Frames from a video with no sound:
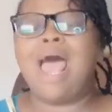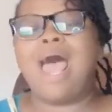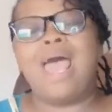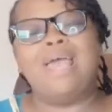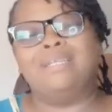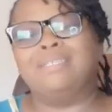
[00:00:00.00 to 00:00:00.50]

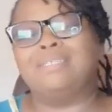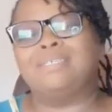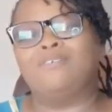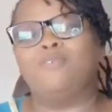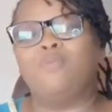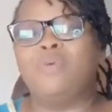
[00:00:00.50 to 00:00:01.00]
and
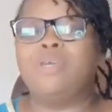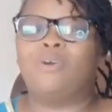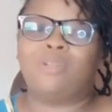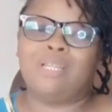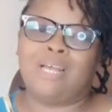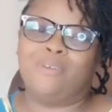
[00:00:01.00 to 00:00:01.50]
we
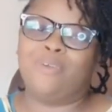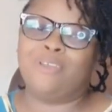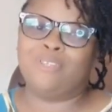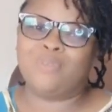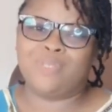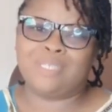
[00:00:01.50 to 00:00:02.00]
all are going
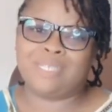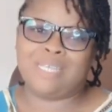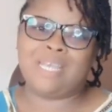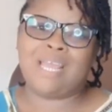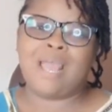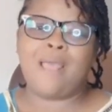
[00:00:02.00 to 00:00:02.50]
to see
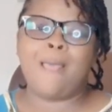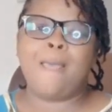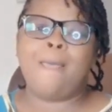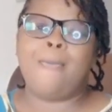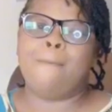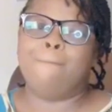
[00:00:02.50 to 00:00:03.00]

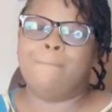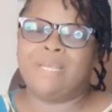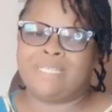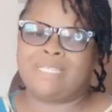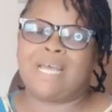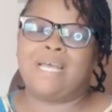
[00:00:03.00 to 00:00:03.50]
a
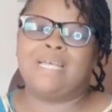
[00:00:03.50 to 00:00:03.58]
better